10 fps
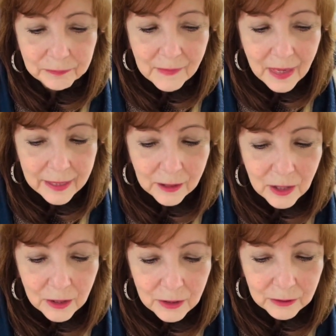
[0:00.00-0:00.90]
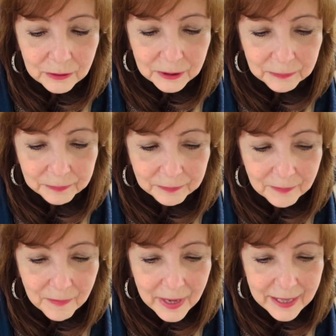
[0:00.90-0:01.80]
I called
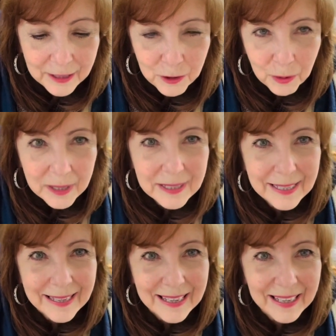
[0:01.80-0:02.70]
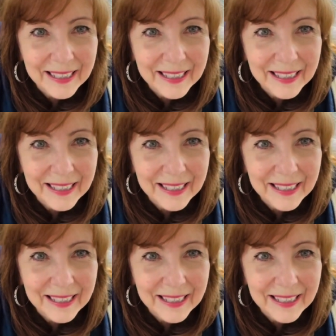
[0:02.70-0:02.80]
my trusty